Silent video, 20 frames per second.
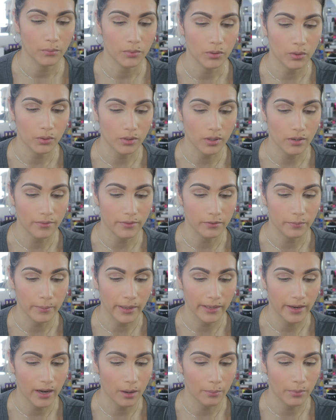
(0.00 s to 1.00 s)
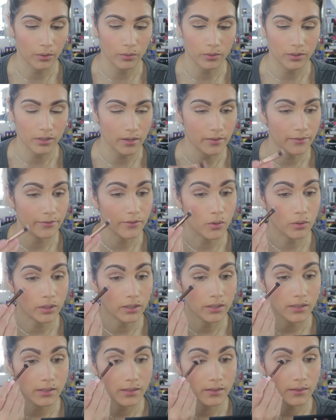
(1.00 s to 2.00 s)
I'm so sorry if my camera goes out of
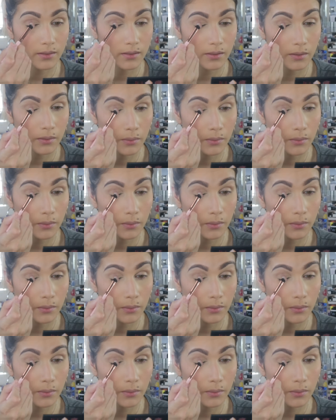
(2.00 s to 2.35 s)
focus.